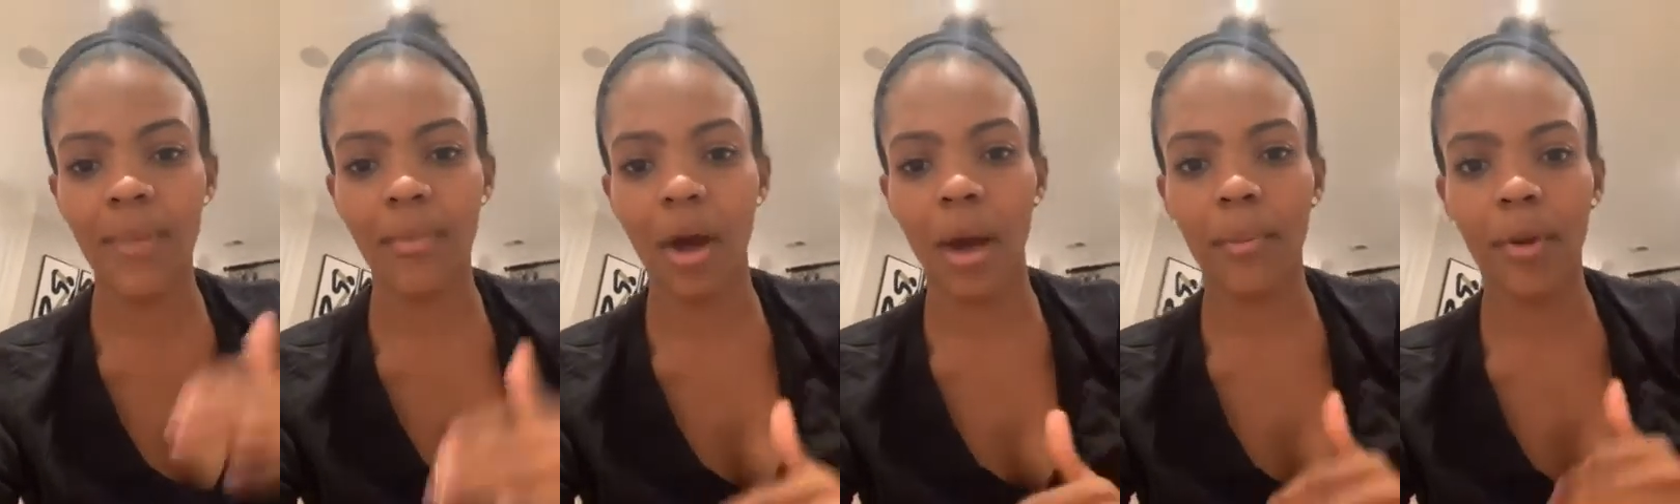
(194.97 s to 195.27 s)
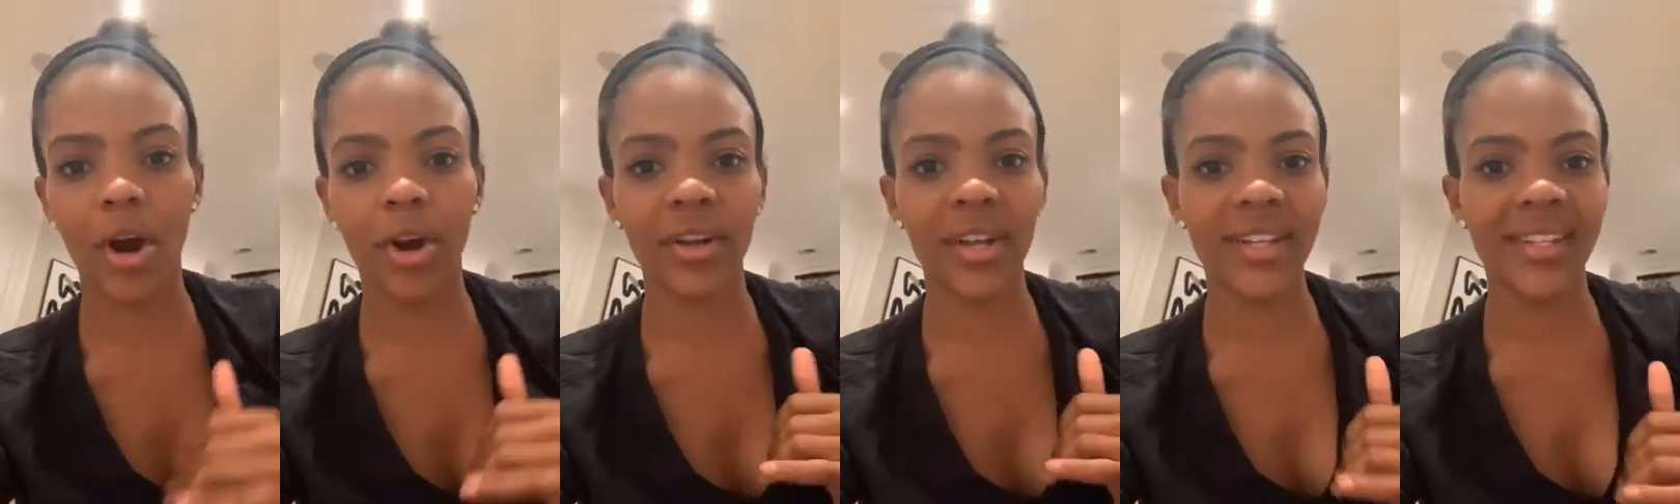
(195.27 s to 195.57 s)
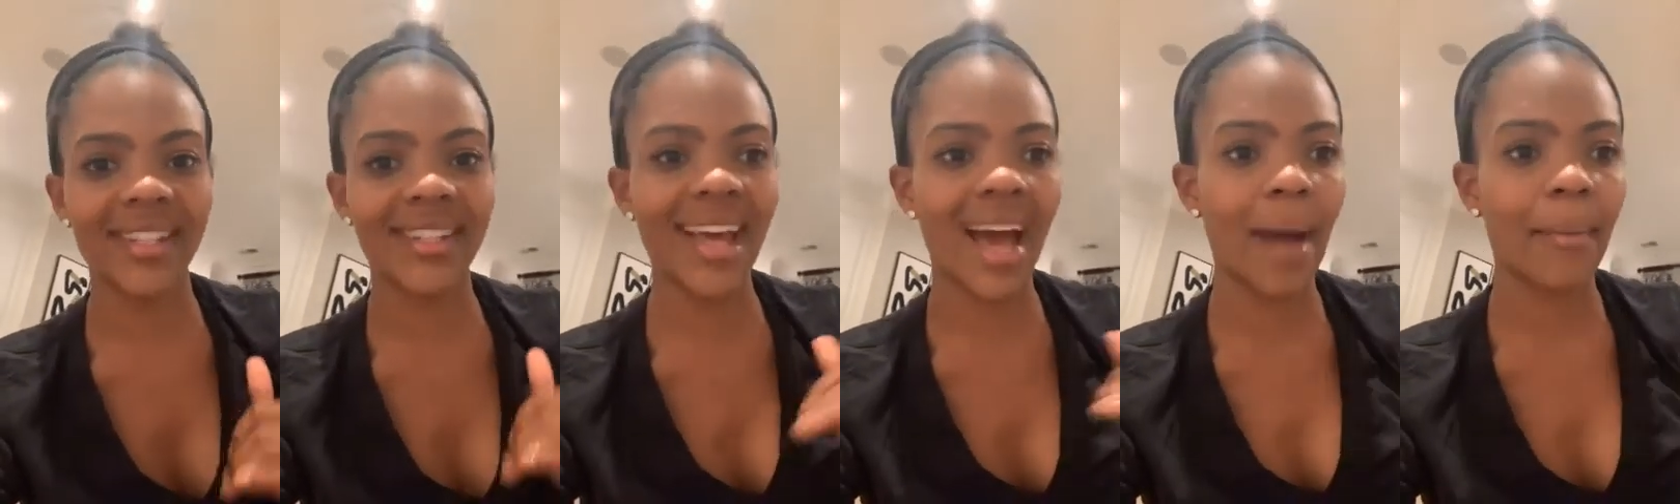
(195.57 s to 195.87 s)
hop artists
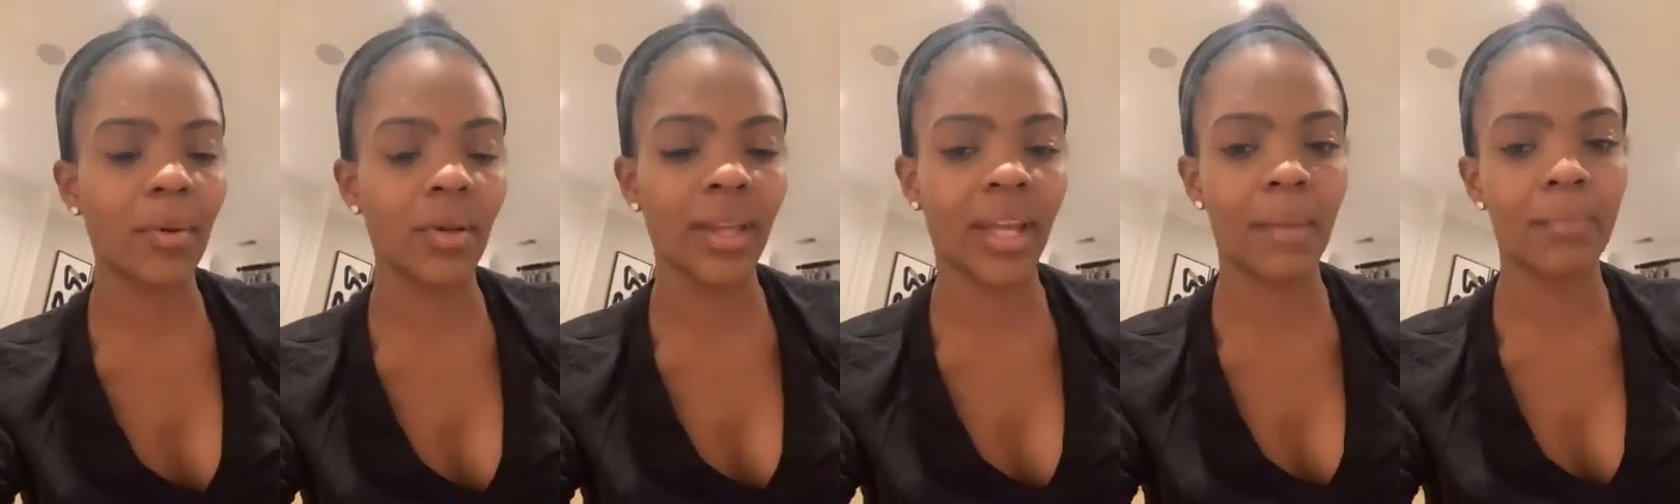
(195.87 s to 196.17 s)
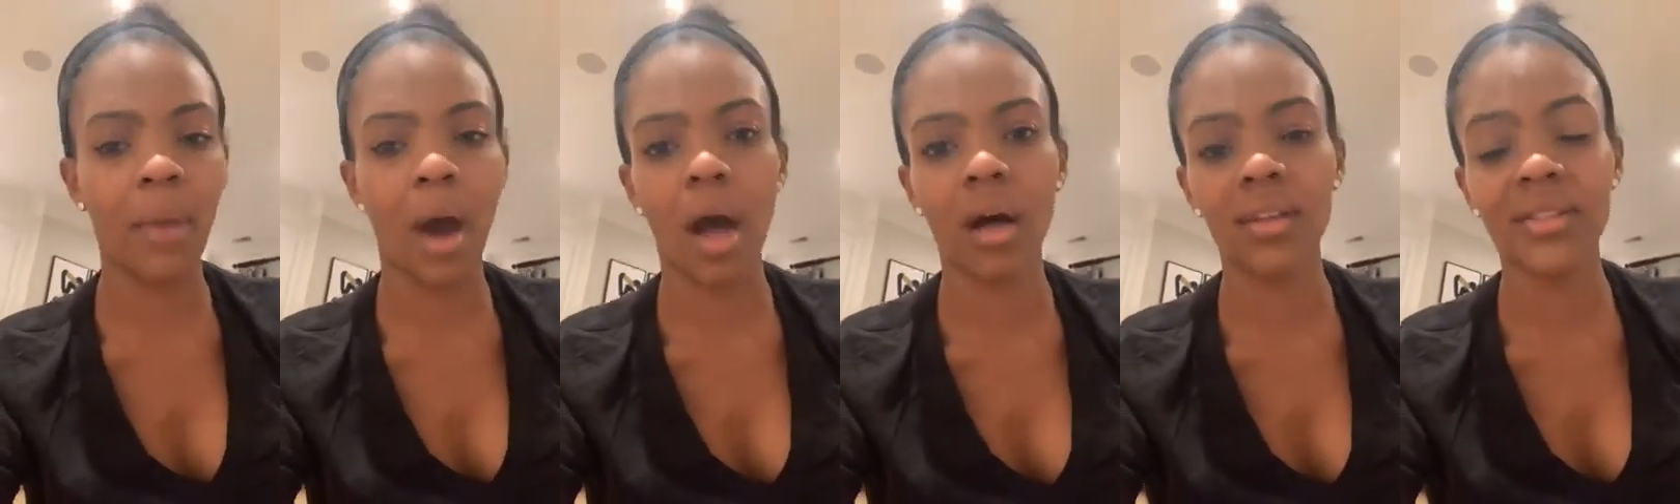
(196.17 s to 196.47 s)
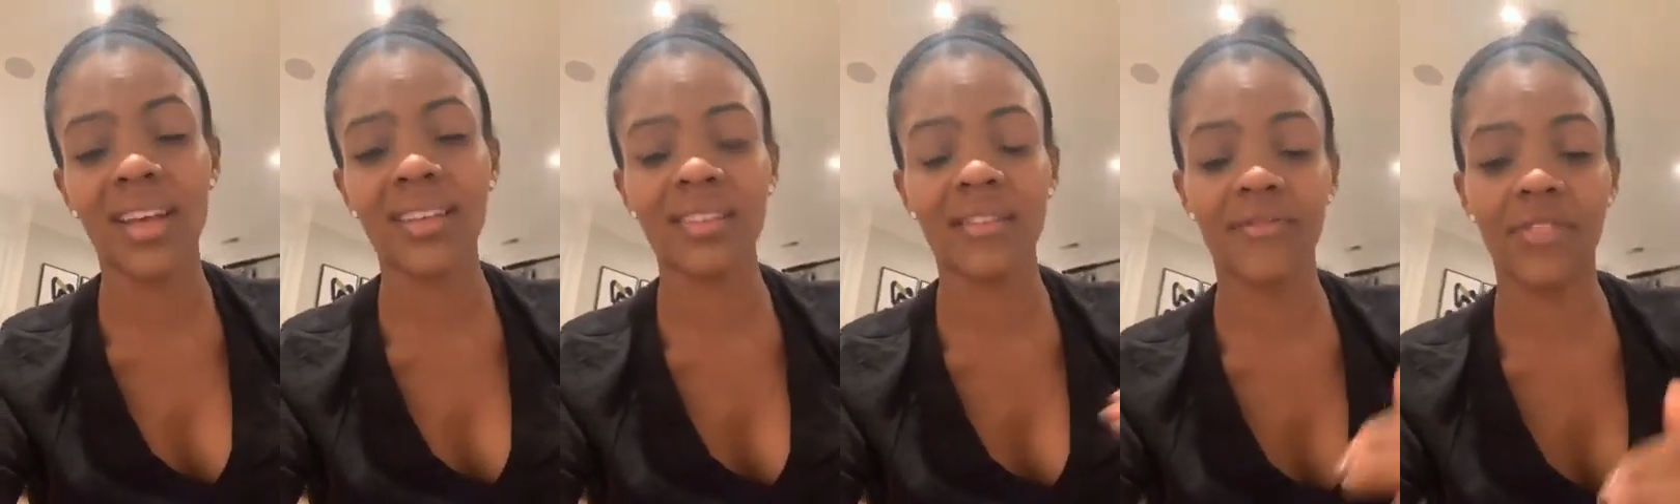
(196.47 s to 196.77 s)
dabbling in
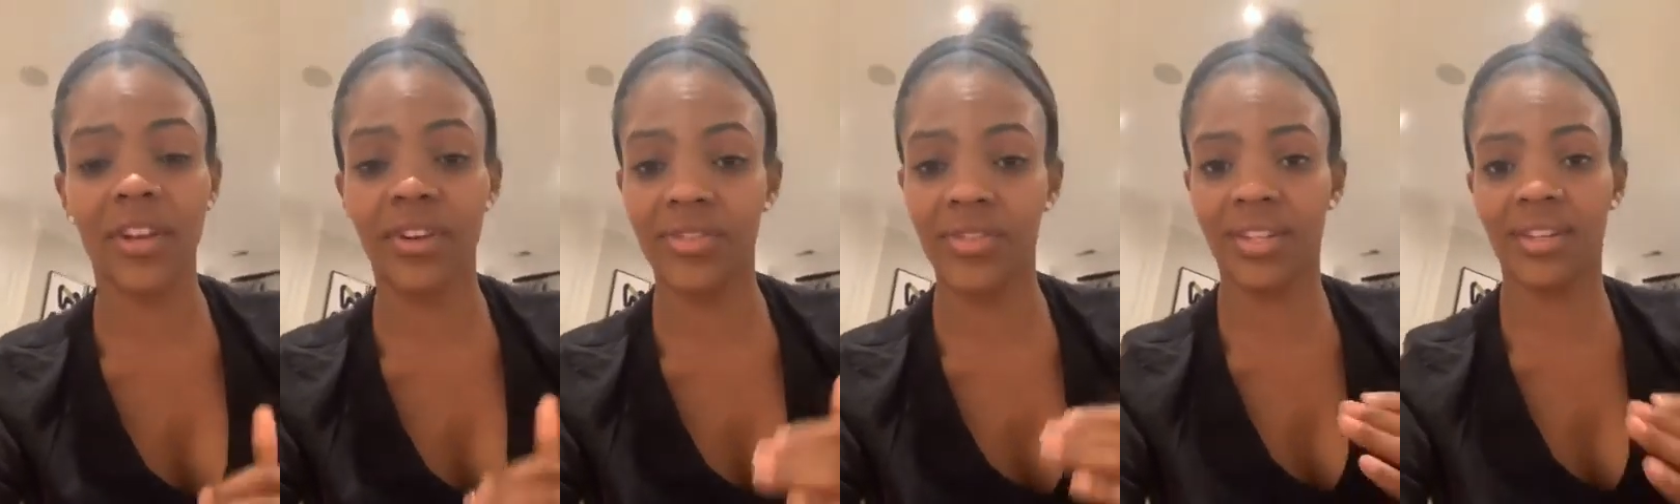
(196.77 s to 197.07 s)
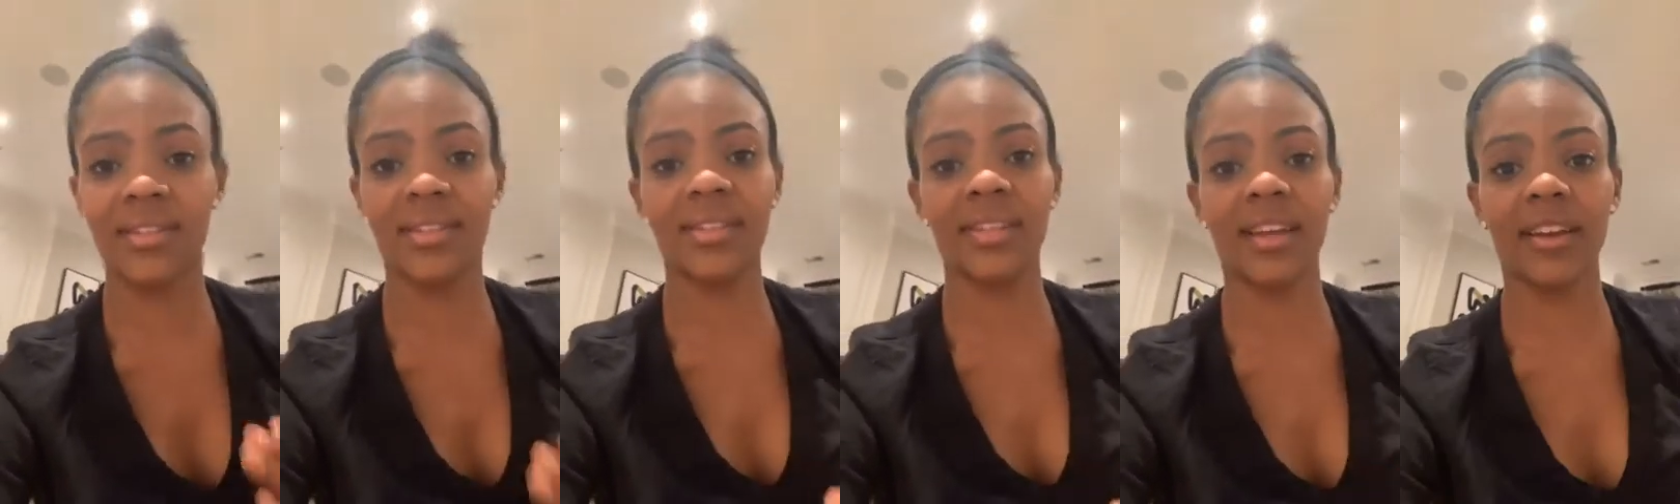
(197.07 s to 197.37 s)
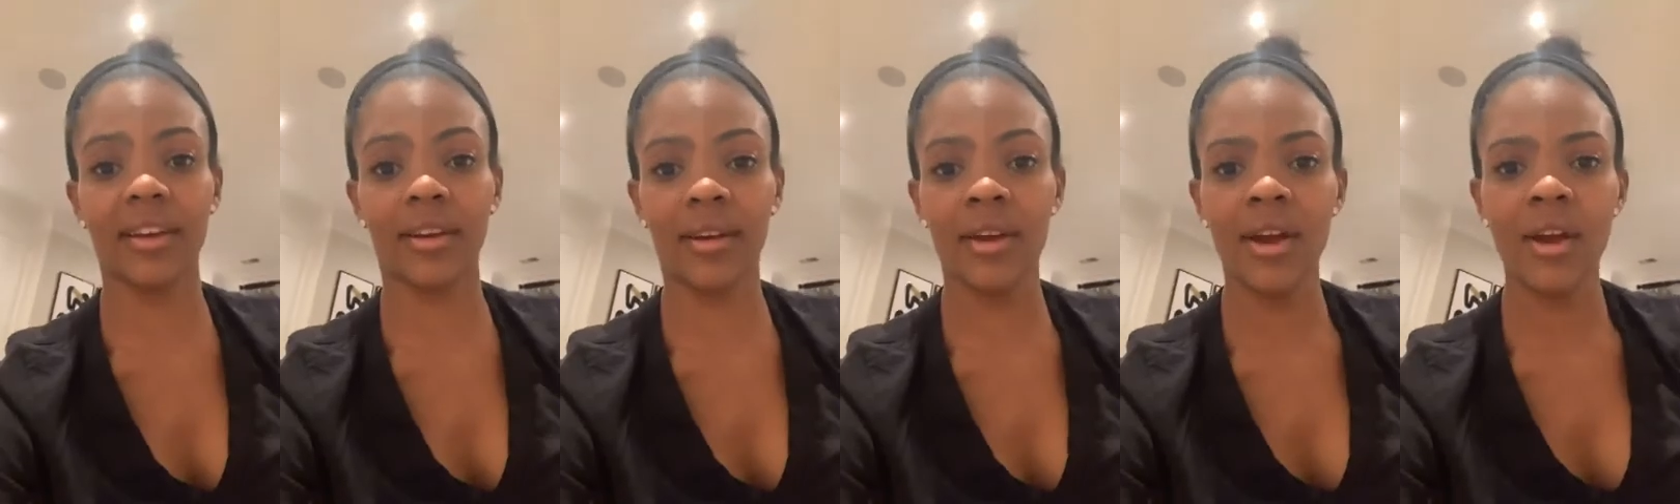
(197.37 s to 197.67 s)
politics if they're
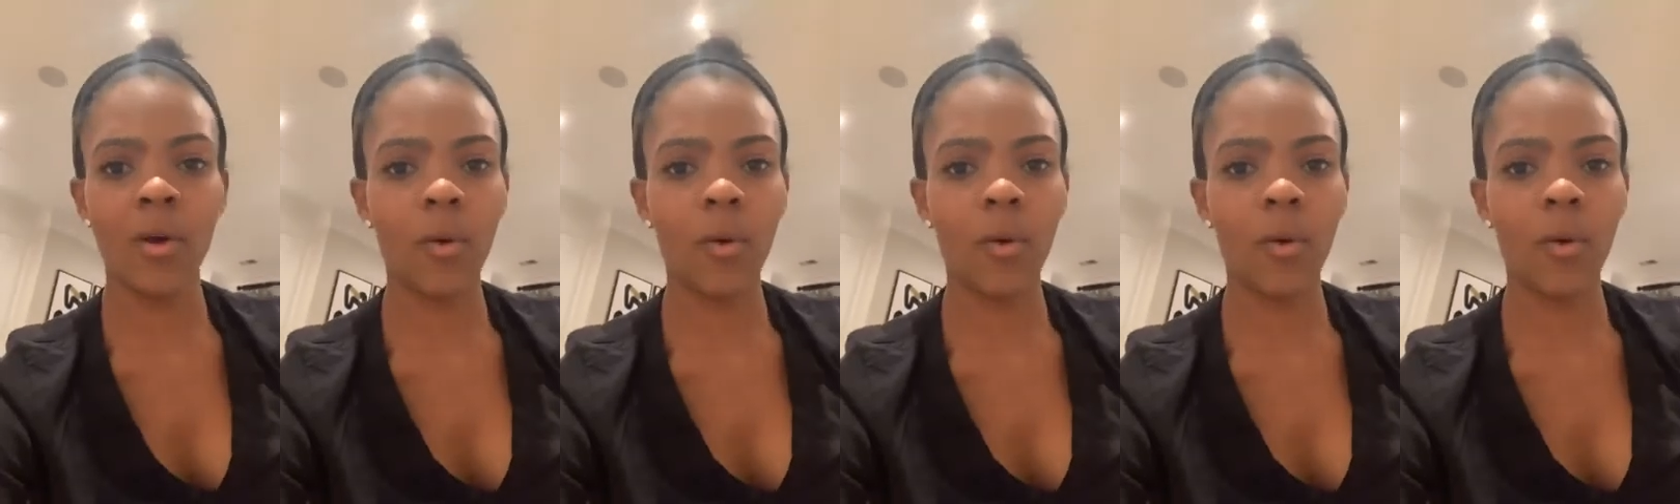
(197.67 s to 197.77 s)
sincere.